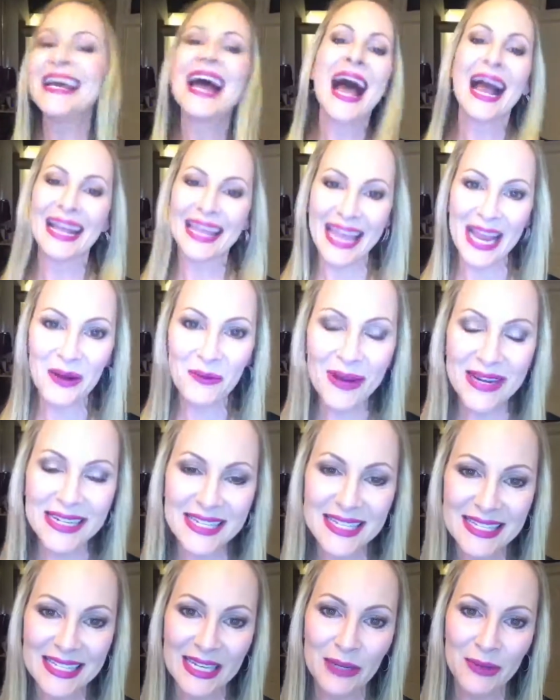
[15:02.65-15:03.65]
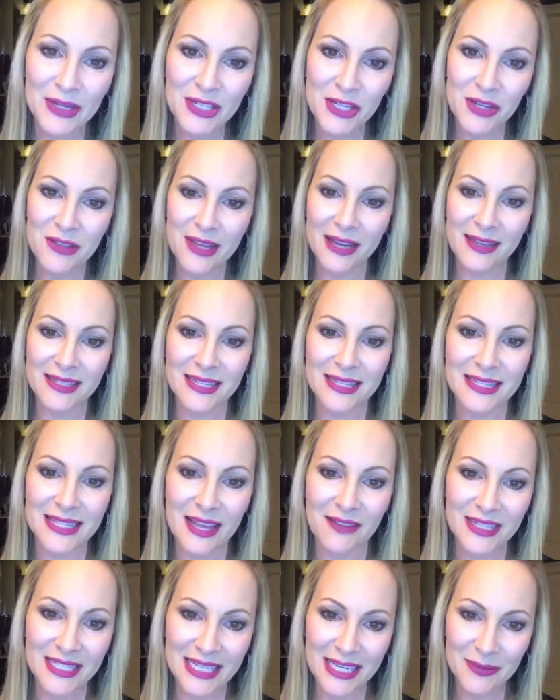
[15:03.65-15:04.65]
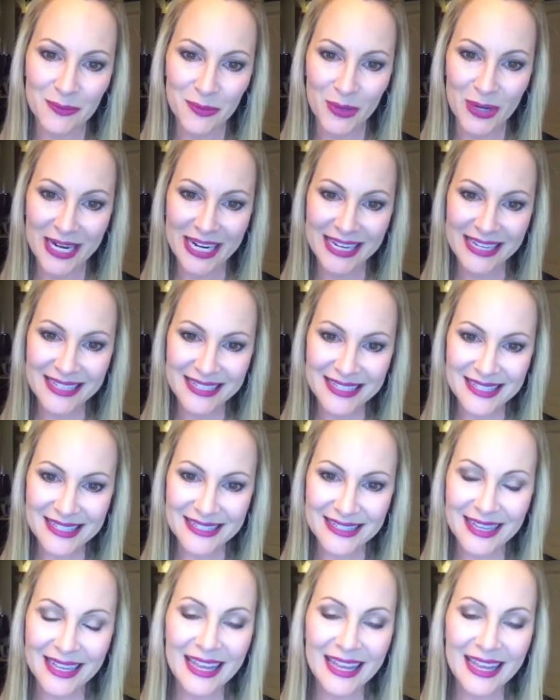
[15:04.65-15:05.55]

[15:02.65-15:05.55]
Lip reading: I can't wait to see what 2017 brings.